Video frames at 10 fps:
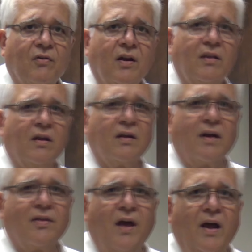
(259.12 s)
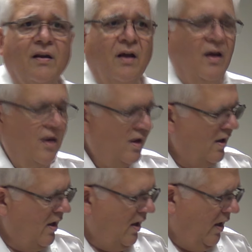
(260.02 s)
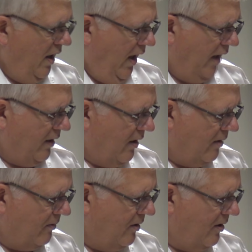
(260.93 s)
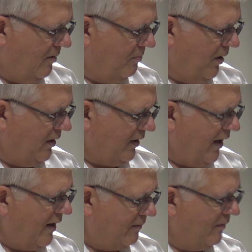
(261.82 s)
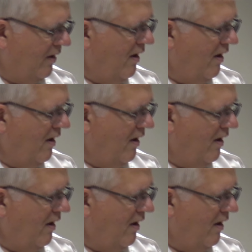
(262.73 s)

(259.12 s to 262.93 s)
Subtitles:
or anything like that. And but again,